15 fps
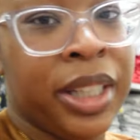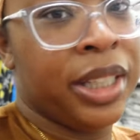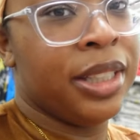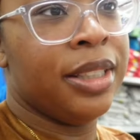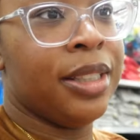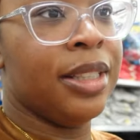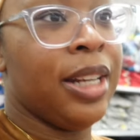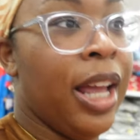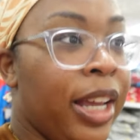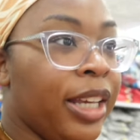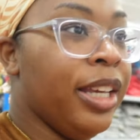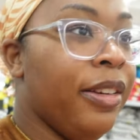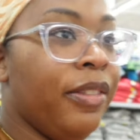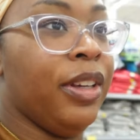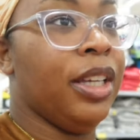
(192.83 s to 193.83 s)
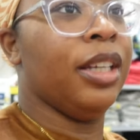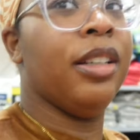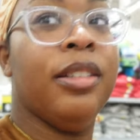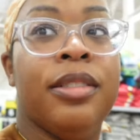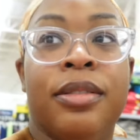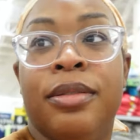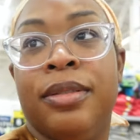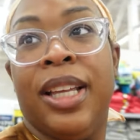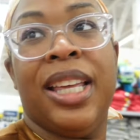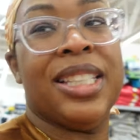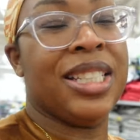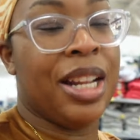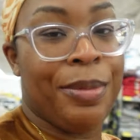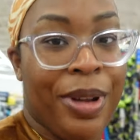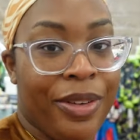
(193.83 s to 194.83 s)
it's just not giving.
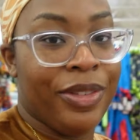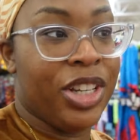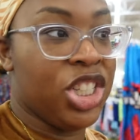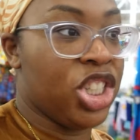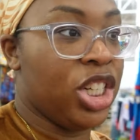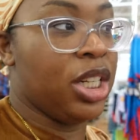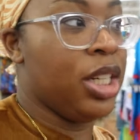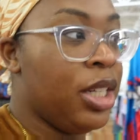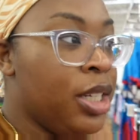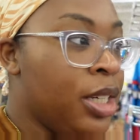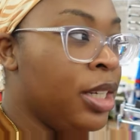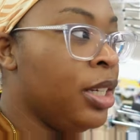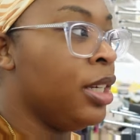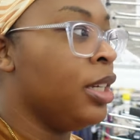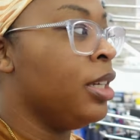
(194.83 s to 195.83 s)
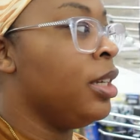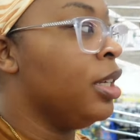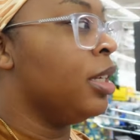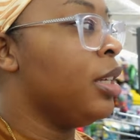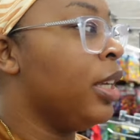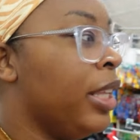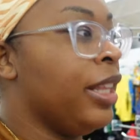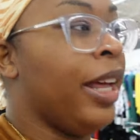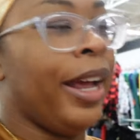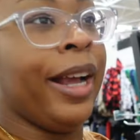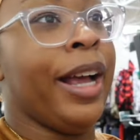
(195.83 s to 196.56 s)
It's not my vision. And I